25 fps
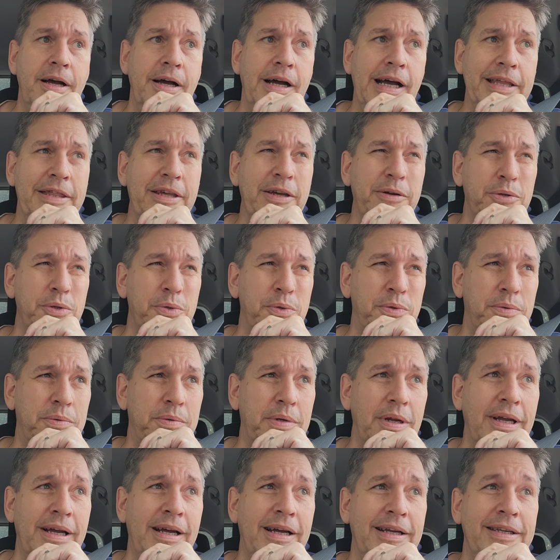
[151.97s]
I think it
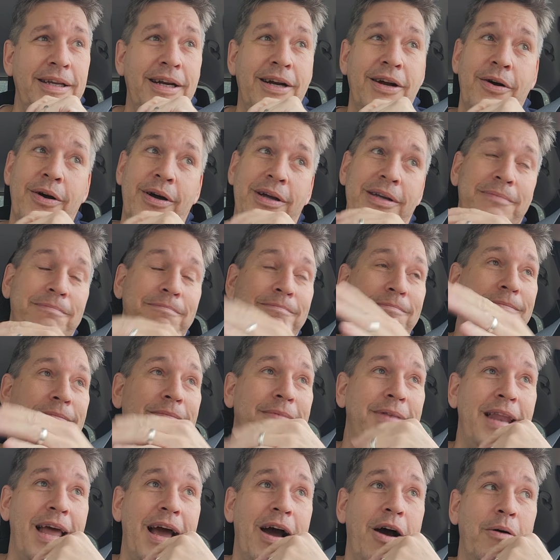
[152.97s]
was, and
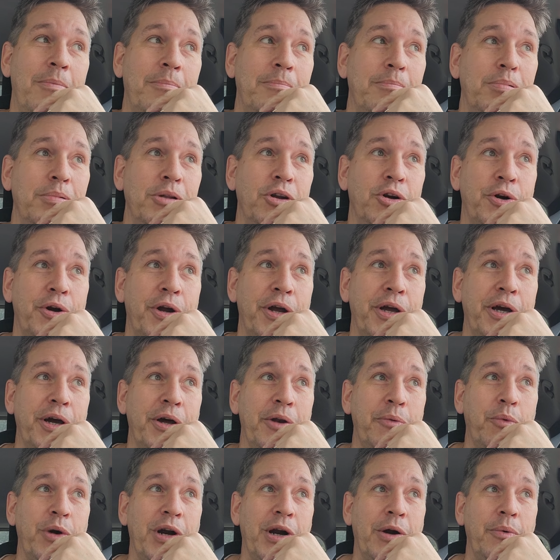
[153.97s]
now I'm blurring
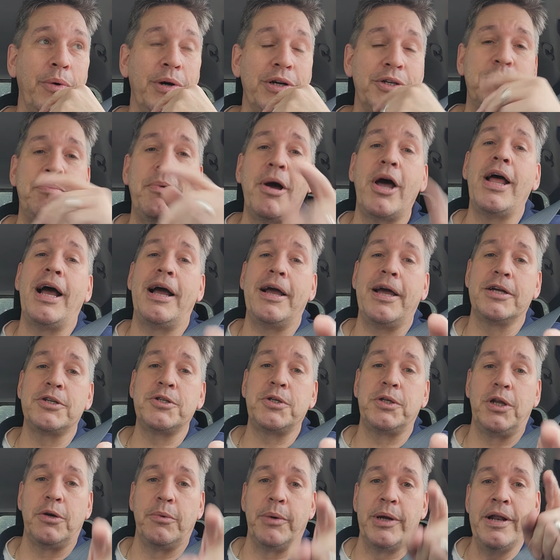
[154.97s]
on where it was, but I
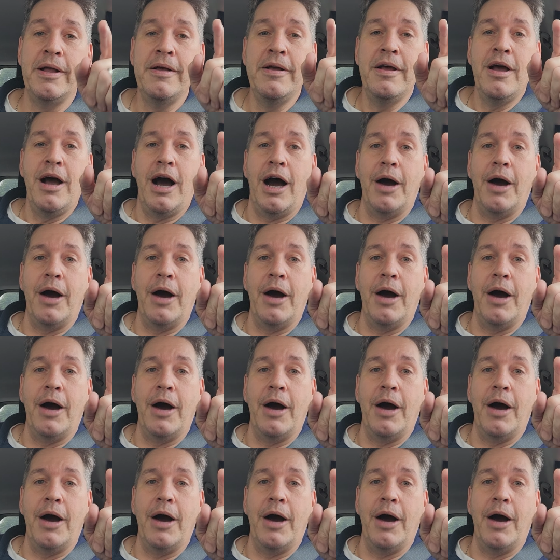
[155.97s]
actually, you know what,